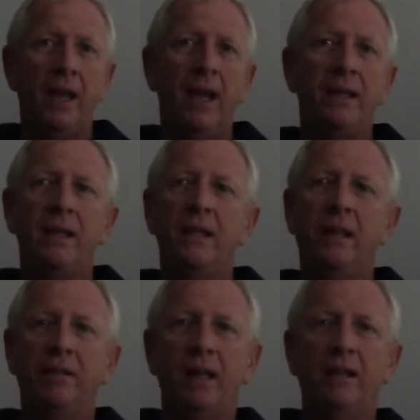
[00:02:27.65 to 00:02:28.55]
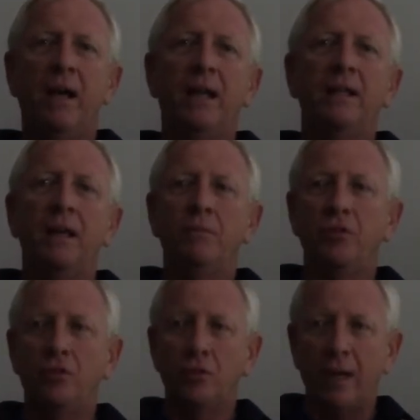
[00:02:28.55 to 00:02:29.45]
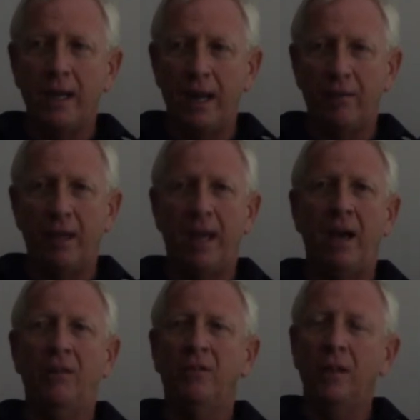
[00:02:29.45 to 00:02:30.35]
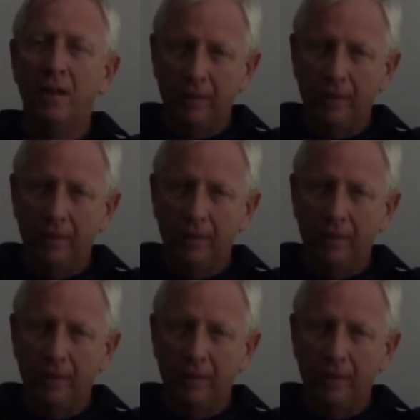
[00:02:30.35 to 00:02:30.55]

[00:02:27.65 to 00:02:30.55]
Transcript: and then let that line come straight out of the house,